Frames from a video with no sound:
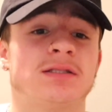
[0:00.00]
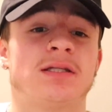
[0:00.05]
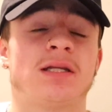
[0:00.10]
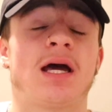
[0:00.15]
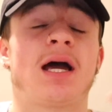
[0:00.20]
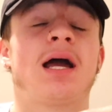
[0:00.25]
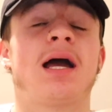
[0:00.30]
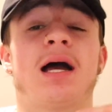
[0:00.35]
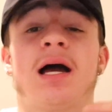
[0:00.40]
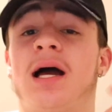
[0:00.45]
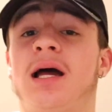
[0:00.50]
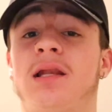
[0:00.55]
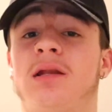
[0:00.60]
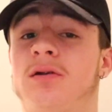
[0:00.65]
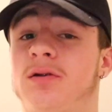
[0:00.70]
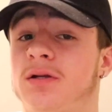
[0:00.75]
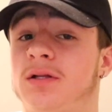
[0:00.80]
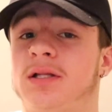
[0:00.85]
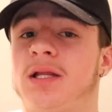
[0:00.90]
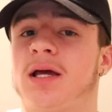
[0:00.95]
And I
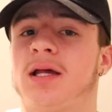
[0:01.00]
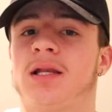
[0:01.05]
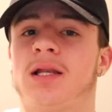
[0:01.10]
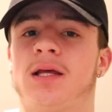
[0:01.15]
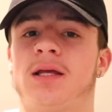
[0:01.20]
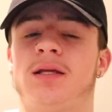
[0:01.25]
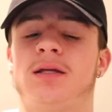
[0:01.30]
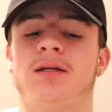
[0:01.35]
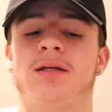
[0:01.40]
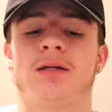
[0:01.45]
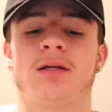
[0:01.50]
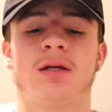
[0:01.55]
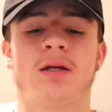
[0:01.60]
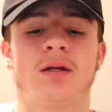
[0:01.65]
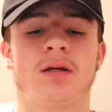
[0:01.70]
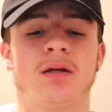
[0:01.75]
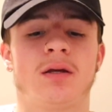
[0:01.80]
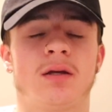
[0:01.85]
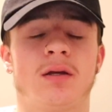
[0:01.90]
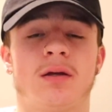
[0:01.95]
learned that. Like,
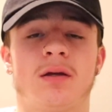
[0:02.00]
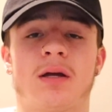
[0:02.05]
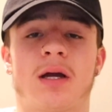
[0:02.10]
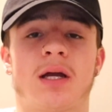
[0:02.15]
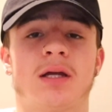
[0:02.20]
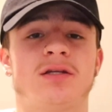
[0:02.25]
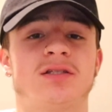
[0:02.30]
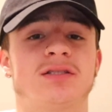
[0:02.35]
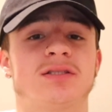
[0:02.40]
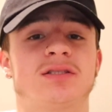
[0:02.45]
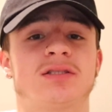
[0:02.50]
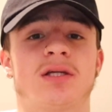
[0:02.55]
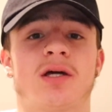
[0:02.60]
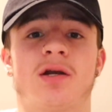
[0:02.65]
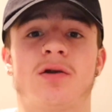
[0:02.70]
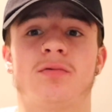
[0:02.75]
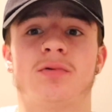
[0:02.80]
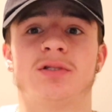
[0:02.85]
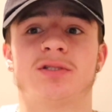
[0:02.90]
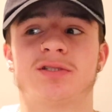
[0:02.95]
I used to
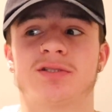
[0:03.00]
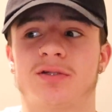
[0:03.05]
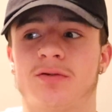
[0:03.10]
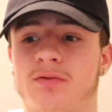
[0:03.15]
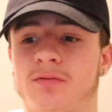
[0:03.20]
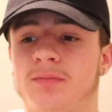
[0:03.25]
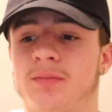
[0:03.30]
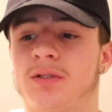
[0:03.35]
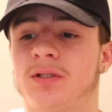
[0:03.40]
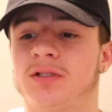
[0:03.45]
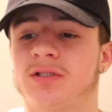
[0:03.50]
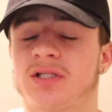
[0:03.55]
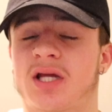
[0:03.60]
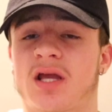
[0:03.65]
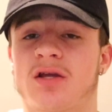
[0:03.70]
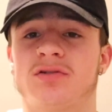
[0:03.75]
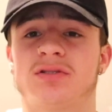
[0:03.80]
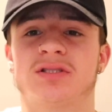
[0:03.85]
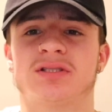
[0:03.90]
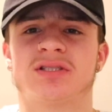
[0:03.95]
settle with so much. I
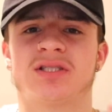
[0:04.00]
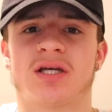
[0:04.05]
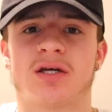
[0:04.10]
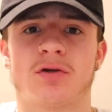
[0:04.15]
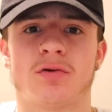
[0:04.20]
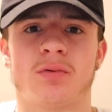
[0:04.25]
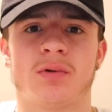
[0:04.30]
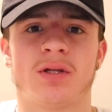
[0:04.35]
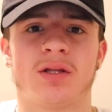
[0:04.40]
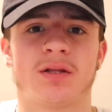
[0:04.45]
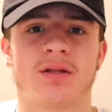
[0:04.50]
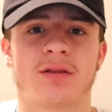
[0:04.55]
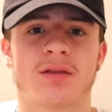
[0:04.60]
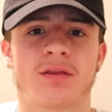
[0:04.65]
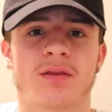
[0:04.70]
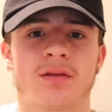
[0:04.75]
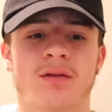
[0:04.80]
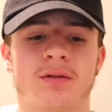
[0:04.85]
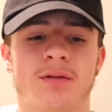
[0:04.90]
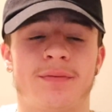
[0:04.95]
used to settle
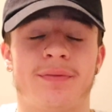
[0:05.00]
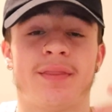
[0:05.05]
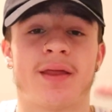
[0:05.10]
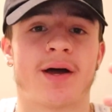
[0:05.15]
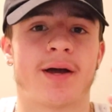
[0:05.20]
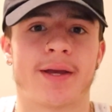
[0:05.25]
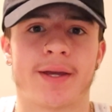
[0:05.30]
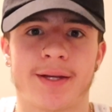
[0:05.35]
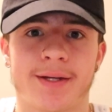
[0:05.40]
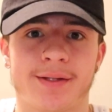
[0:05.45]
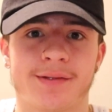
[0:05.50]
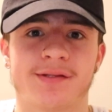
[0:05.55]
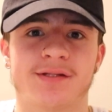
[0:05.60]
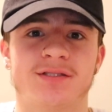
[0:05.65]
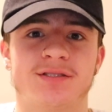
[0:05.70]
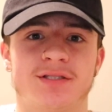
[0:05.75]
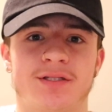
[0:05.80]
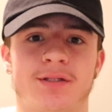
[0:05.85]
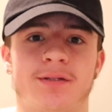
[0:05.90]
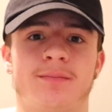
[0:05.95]
with not hitting the
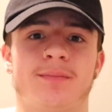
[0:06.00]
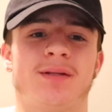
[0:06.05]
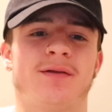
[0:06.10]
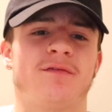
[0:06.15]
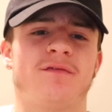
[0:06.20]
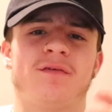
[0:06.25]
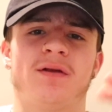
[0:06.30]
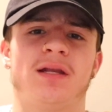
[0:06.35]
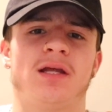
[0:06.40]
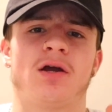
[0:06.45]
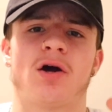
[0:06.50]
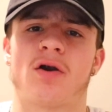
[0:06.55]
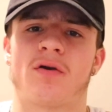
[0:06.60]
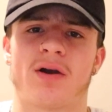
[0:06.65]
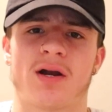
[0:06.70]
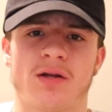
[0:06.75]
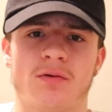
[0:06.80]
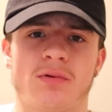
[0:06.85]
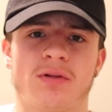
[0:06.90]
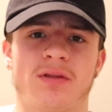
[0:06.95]
gym and feeling
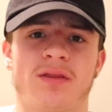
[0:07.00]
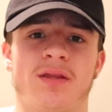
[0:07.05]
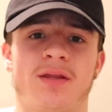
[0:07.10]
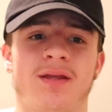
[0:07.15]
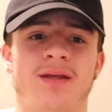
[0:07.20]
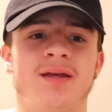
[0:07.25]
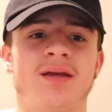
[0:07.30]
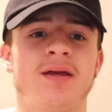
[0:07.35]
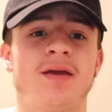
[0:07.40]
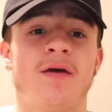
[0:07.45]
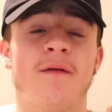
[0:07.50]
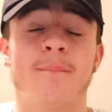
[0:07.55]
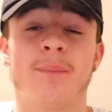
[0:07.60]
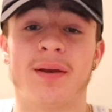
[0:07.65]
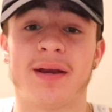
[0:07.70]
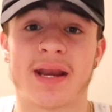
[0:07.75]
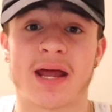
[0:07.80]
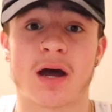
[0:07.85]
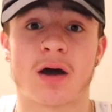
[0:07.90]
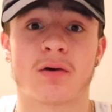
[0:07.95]
alright with it.
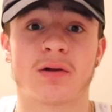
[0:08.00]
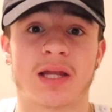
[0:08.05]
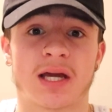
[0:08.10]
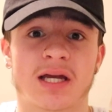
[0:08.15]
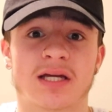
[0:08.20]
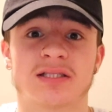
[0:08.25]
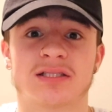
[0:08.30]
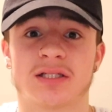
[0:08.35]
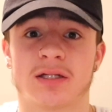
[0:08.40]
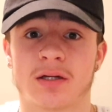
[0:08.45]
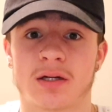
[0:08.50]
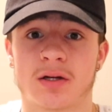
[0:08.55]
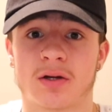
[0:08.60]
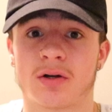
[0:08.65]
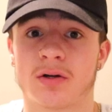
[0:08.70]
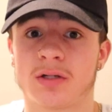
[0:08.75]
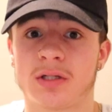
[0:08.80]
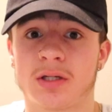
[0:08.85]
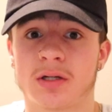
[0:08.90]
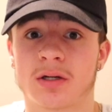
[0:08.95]
But now, like I said
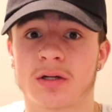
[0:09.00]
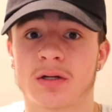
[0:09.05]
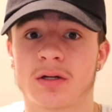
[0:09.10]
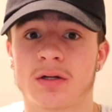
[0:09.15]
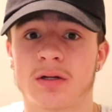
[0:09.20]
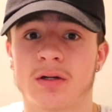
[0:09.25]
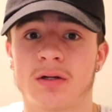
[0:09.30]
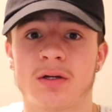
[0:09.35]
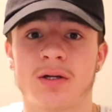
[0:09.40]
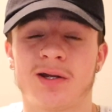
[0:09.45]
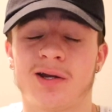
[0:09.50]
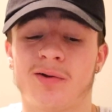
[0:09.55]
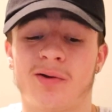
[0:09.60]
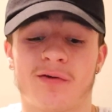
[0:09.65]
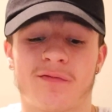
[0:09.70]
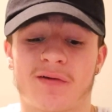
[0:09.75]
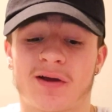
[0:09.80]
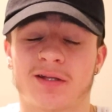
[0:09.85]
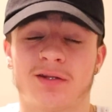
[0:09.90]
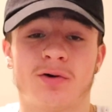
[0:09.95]
earlier,
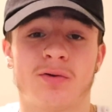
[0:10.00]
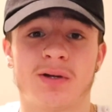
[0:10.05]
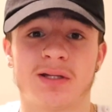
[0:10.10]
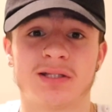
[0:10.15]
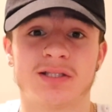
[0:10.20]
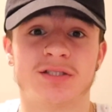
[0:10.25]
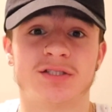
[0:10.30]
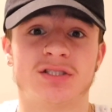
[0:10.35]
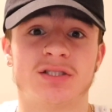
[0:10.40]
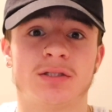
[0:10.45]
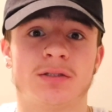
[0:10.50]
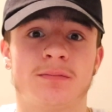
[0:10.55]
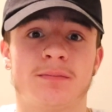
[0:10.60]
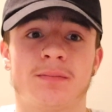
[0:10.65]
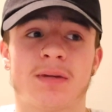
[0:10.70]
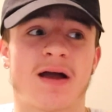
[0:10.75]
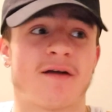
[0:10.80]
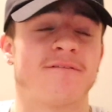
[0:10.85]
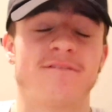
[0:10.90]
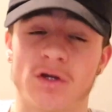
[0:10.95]
if I don't hit the
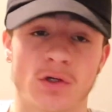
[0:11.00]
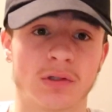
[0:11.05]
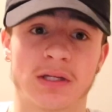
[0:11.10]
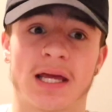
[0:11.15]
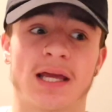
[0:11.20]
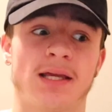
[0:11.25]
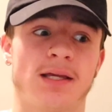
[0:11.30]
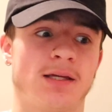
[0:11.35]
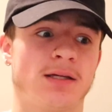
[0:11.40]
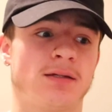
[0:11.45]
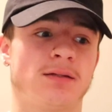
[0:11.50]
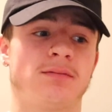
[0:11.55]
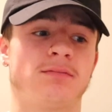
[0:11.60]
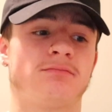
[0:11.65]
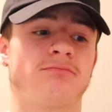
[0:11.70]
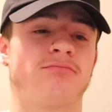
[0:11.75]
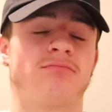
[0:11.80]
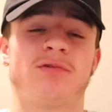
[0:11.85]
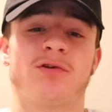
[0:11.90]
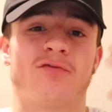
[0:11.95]
gym, I feel like
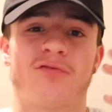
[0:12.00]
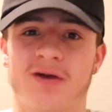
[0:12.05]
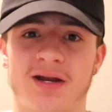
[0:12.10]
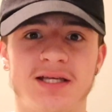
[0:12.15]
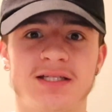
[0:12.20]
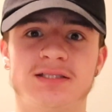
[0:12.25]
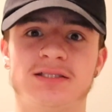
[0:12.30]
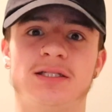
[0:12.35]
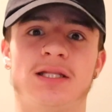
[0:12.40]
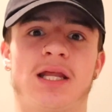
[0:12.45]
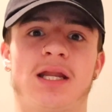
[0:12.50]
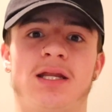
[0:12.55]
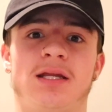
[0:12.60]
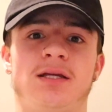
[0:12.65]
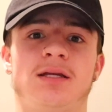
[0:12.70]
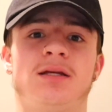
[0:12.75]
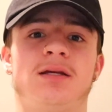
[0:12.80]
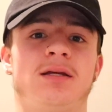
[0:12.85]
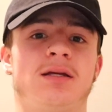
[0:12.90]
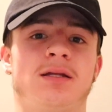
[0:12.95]
crazy, like
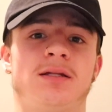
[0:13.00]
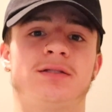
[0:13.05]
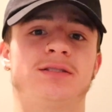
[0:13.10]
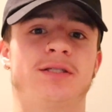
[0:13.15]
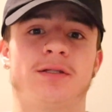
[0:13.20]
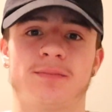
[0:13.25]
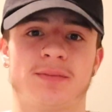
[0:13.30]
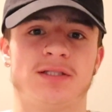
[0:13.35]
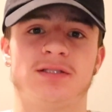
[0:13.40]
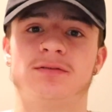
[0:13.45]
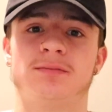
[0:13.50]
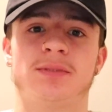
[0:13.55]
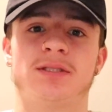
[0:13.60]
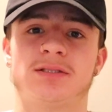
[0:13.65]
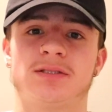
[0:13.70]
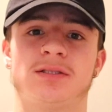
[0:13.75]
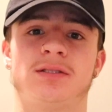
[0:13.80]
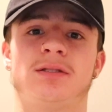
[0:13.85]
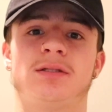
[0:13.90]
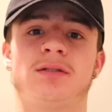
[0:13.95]
something's
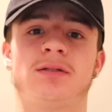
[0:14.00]
missing.